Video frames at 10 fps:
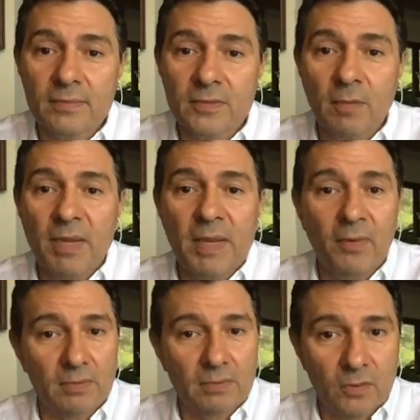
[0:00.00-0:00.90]
Some
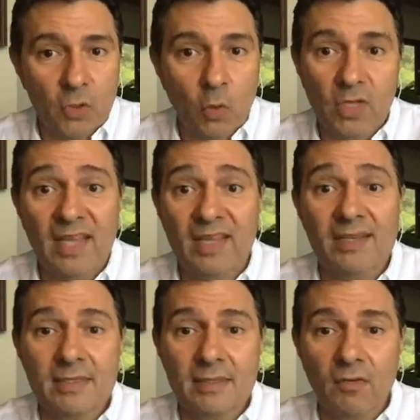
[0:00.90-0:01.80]
people don't like
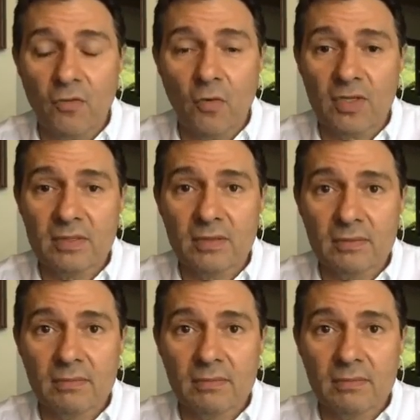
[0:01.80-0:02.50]
us, of course,